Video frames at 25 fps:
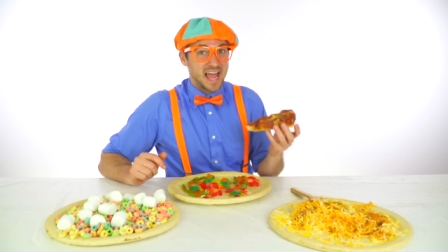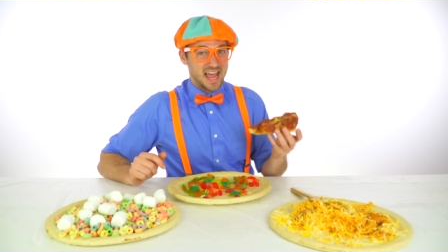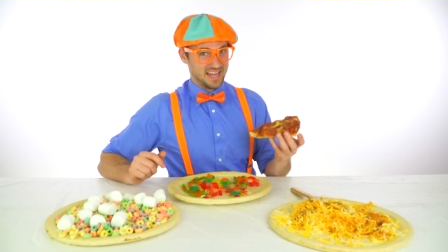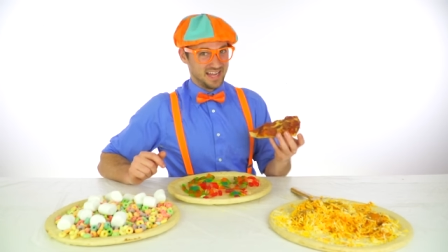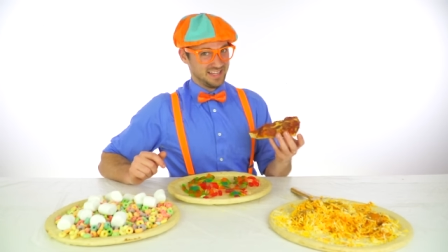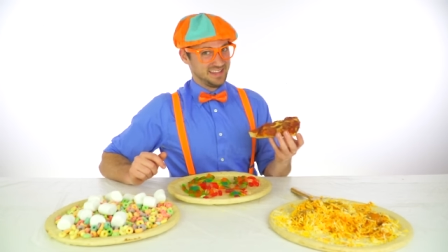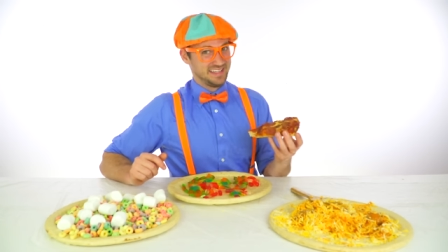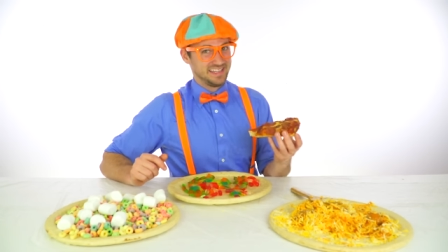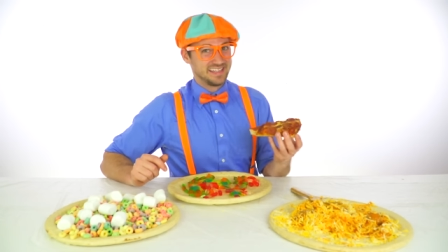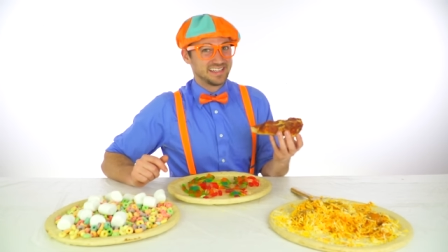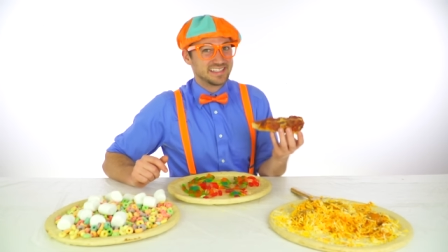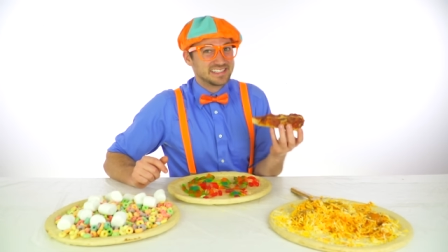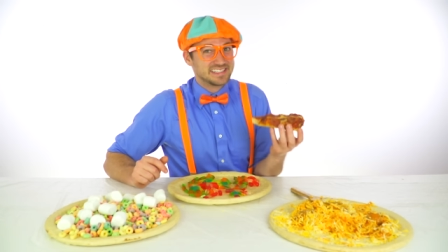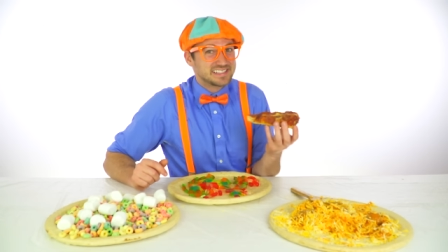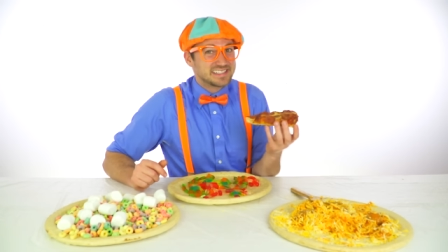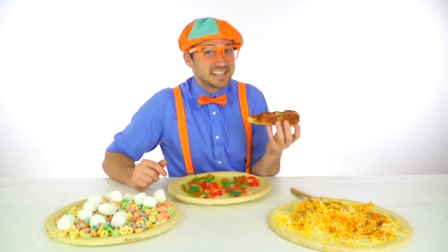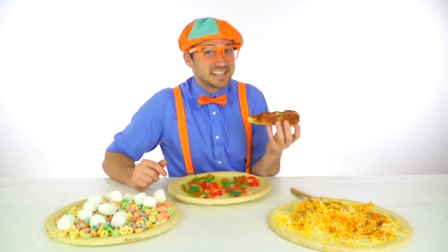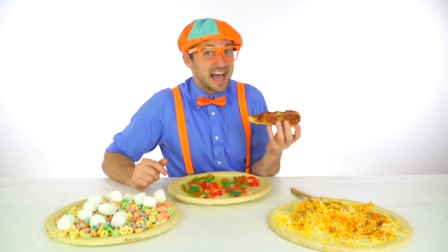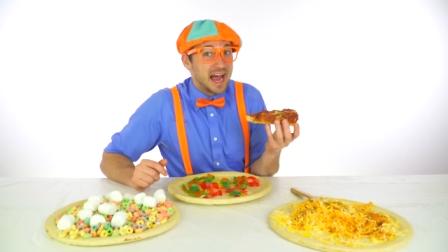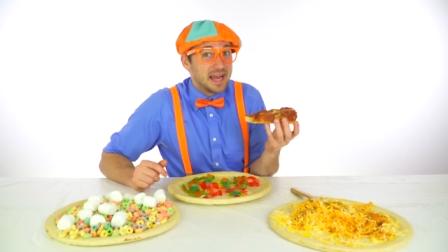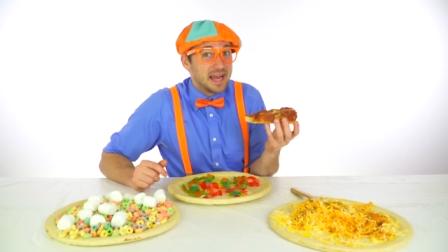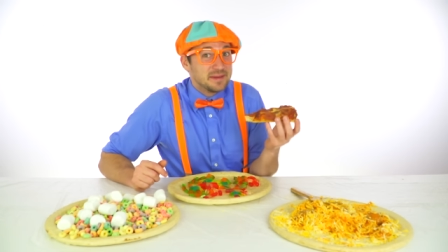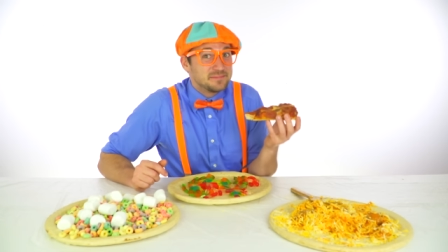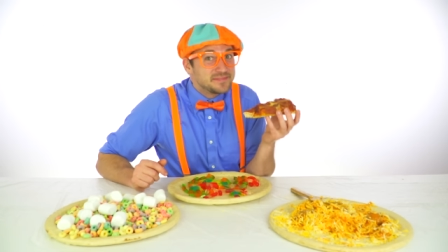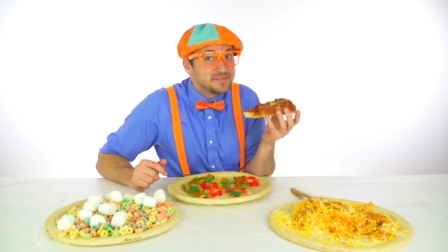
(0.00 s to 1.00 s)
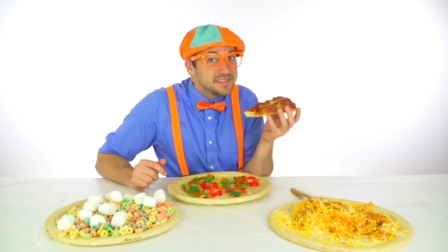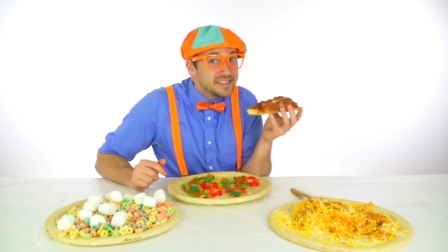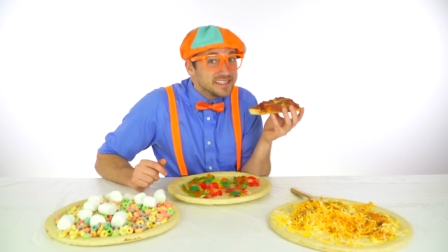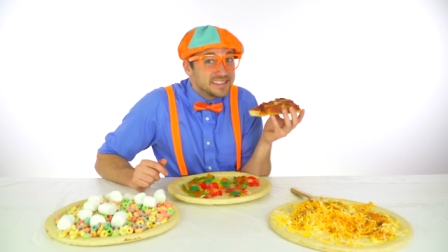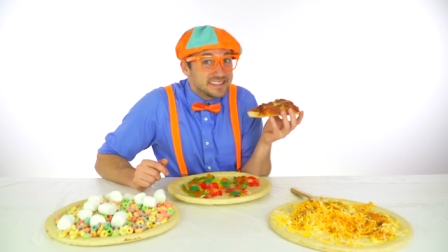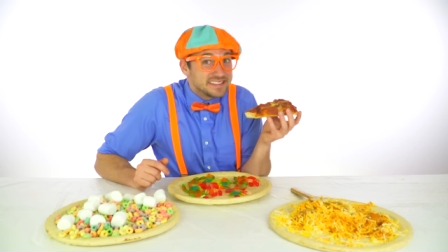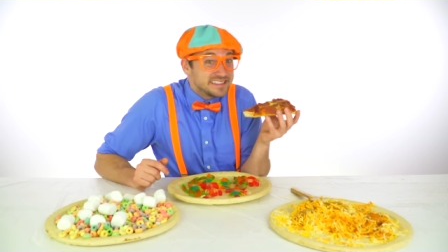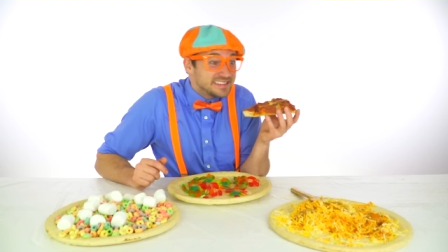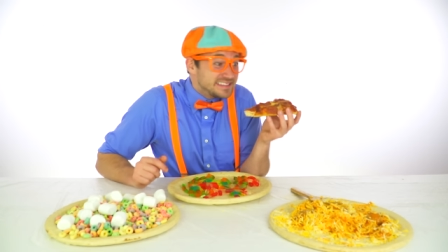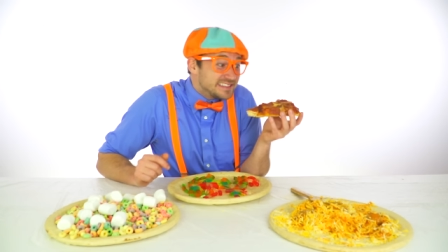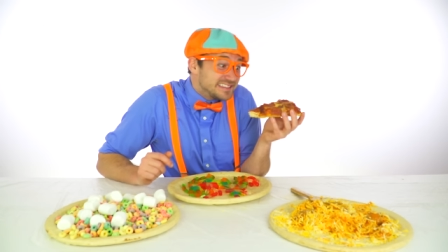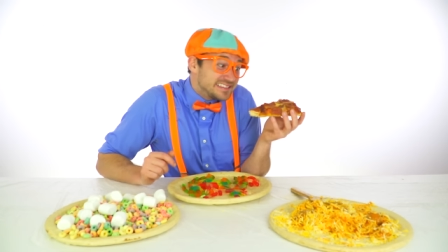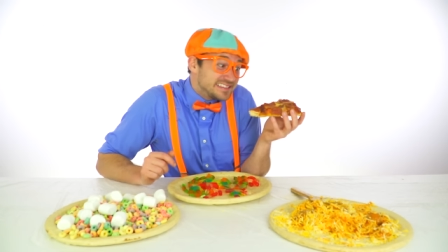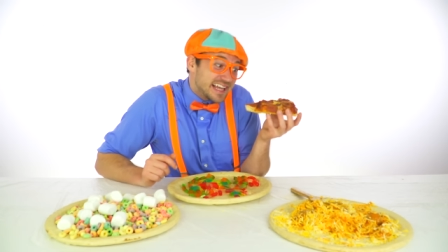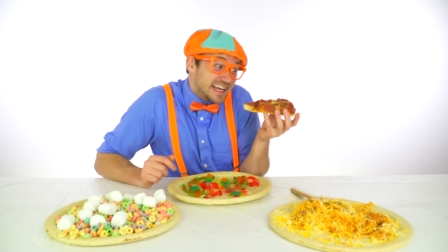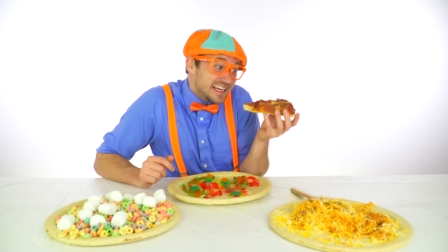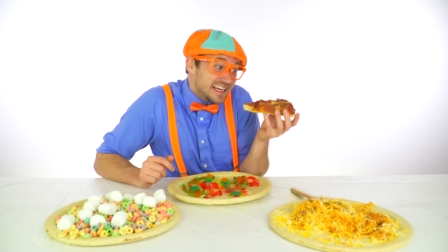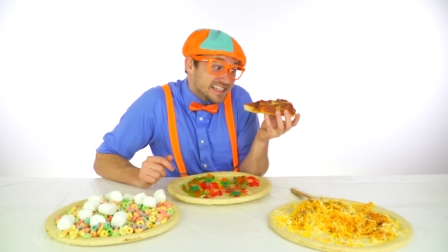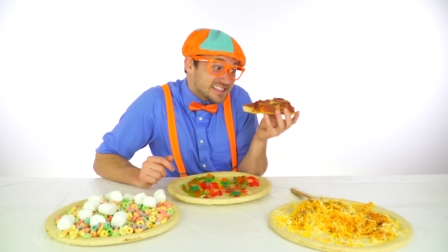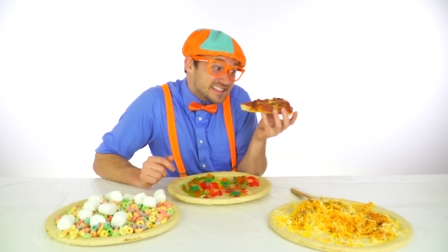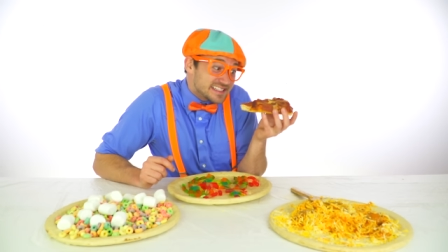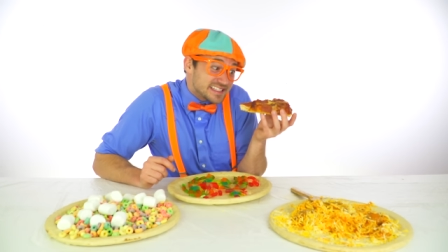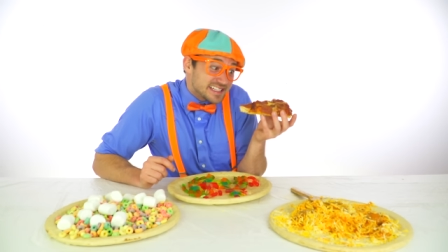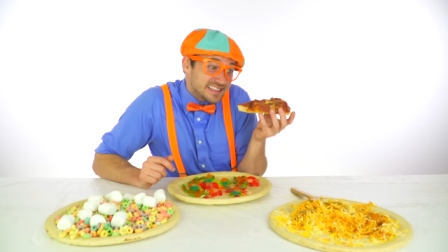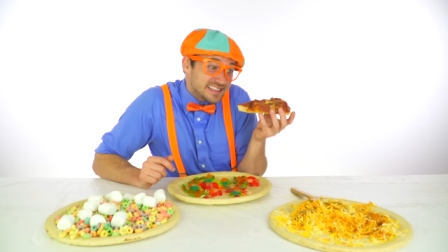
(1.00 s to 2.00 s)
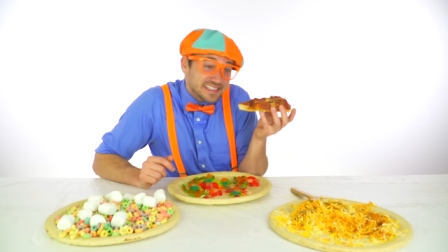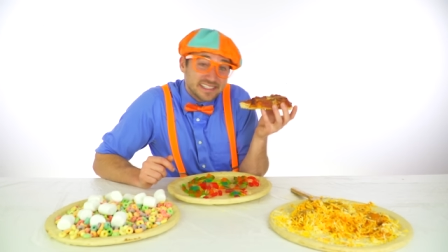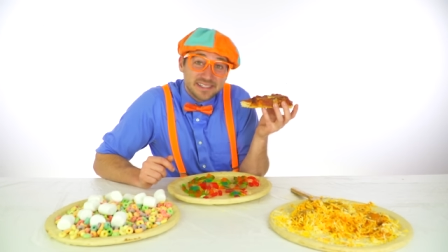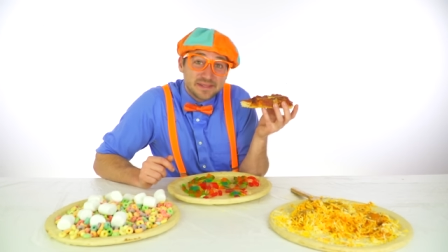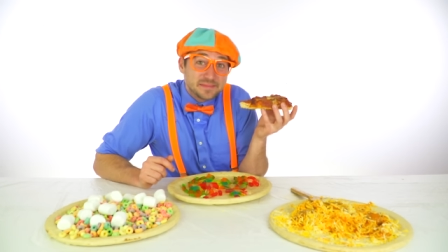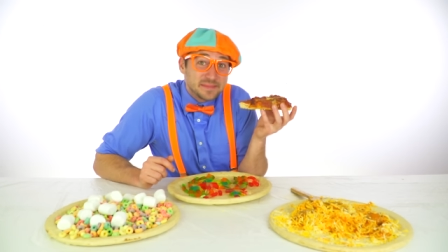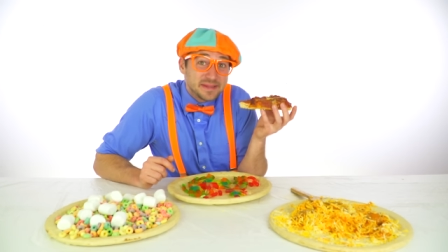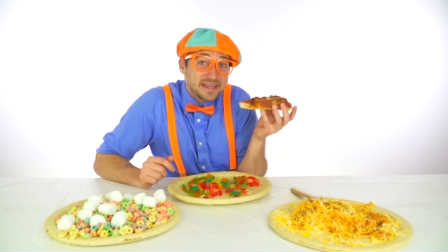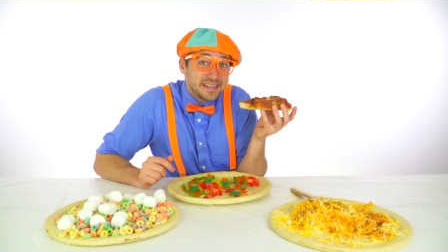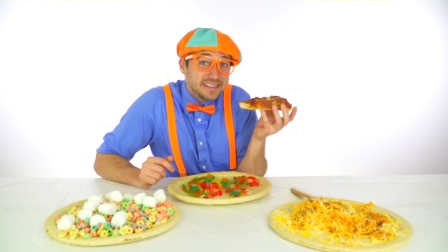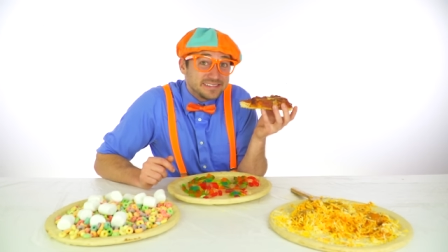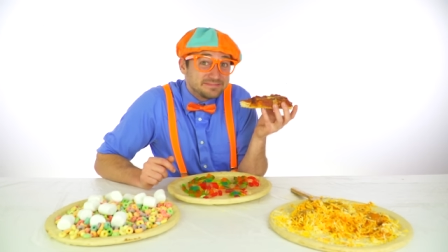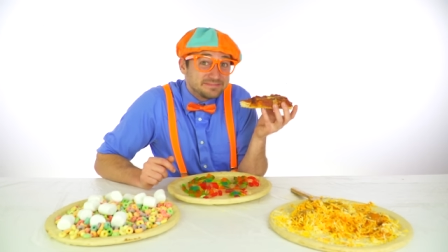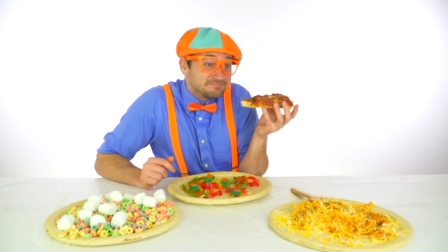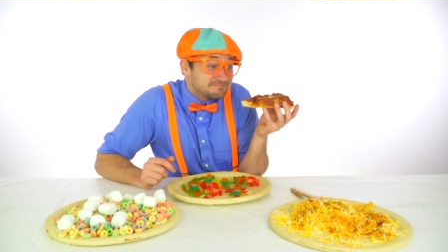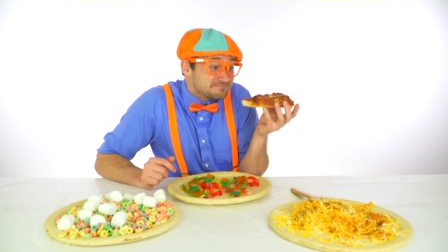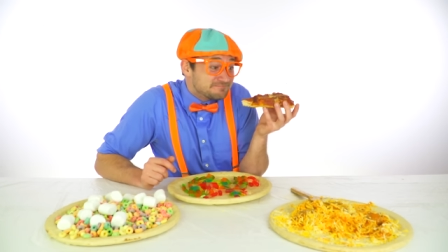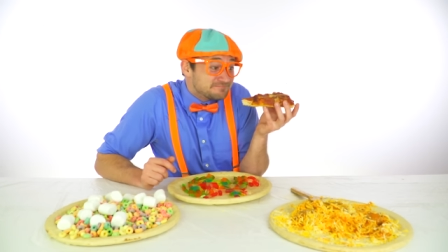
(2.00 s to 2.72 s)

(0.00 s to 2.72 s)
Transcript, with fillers: I think it's time to taste a little bit.